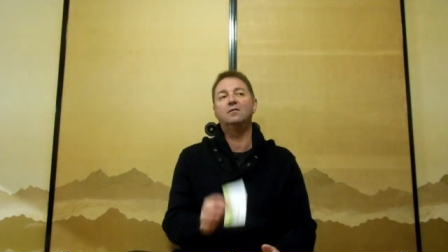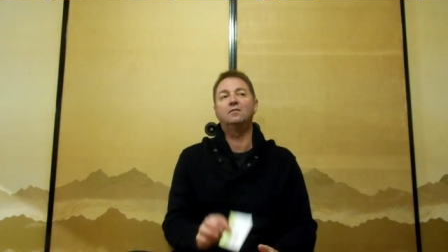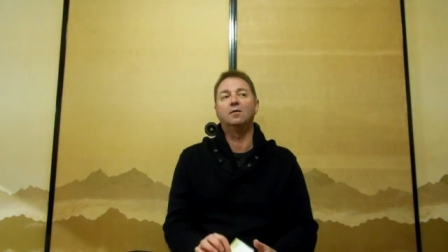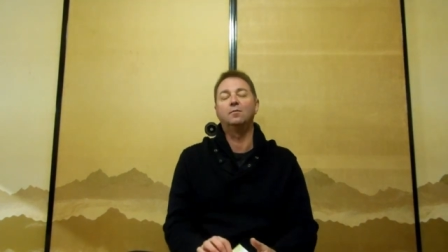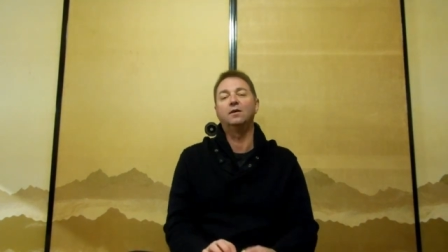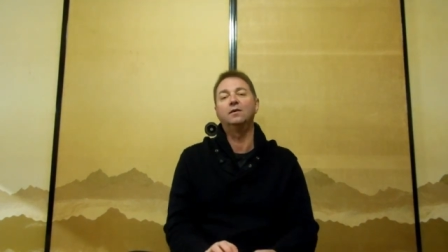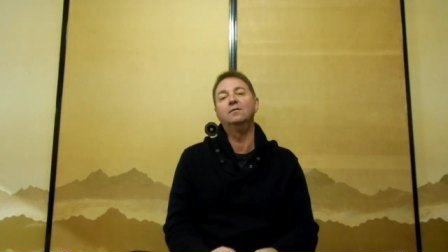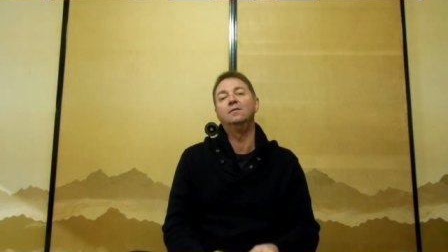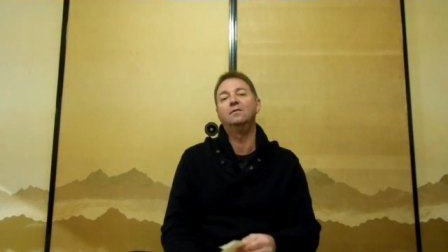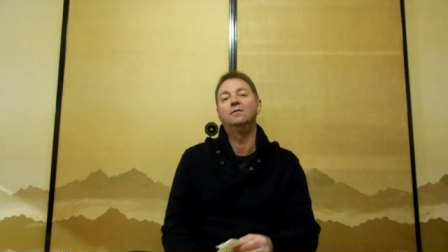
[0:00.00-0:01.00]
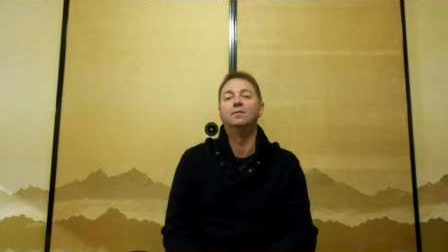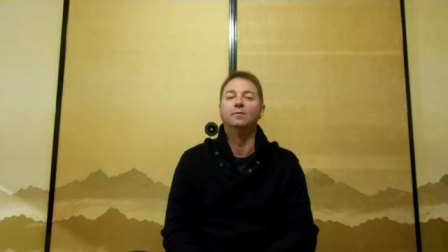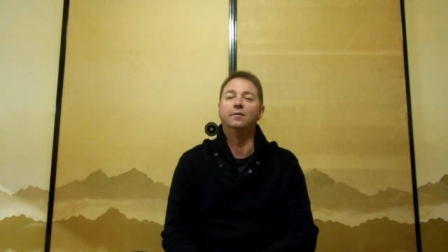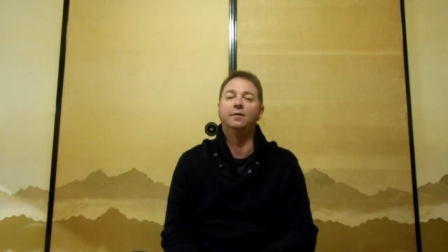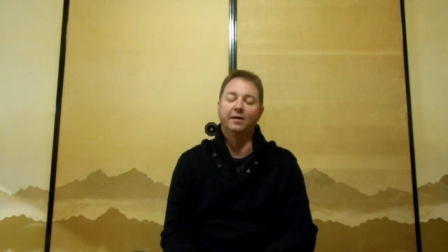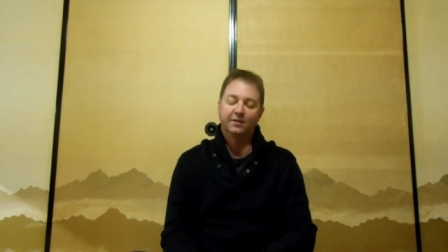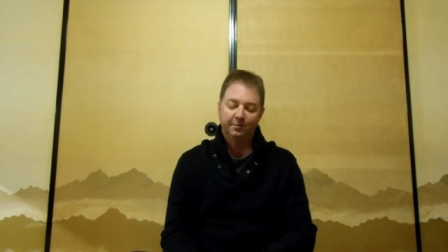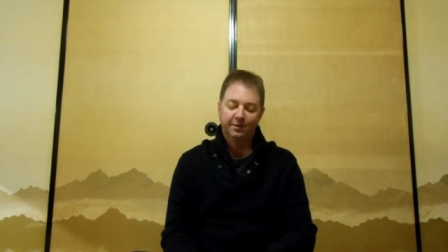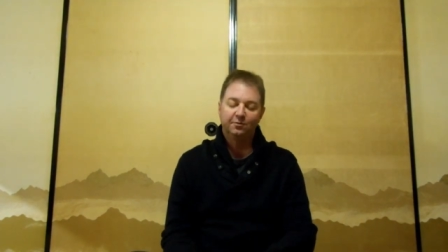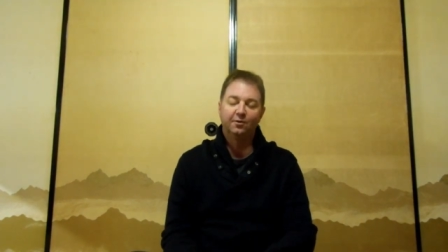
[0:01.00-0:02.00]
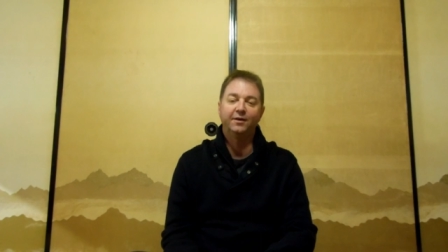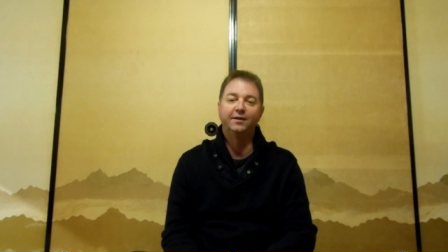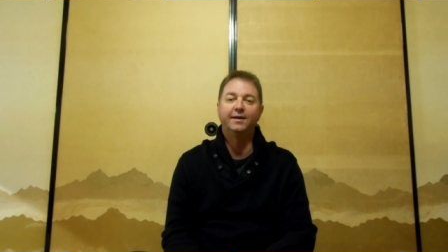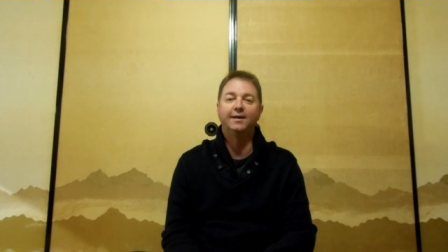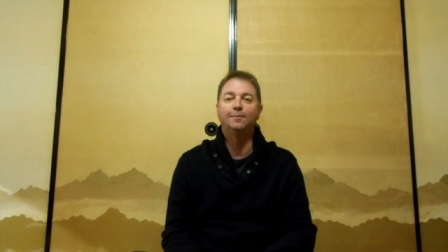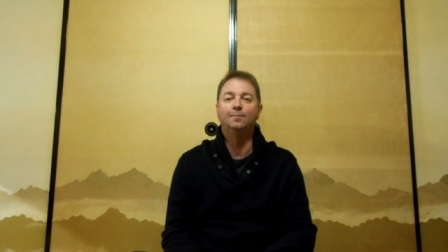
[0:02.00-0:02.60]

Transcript: something, it actually means write your name.